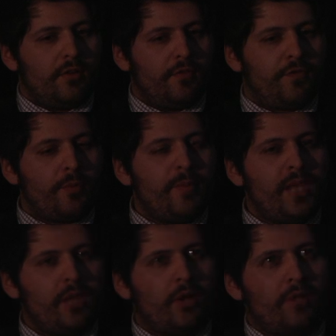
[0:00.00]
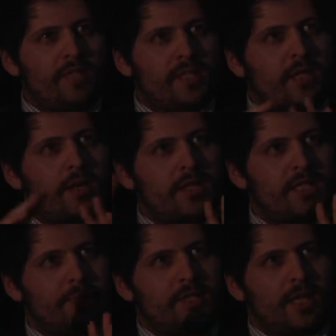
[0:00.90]
for me, all these
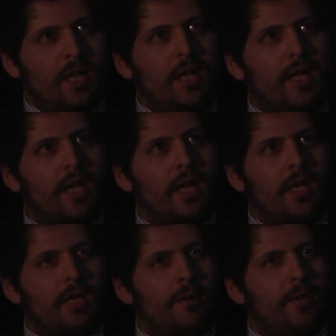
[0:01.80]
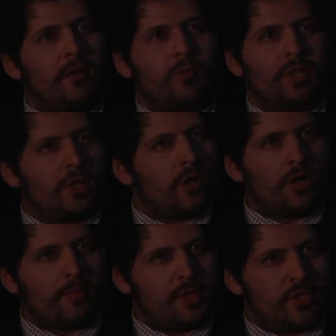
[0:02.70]
concepts that I had about what the
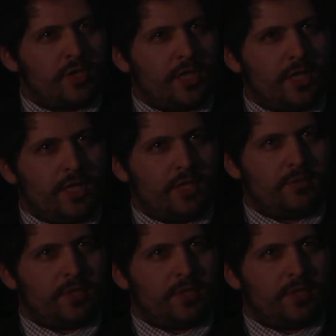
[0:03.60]
arms trade is,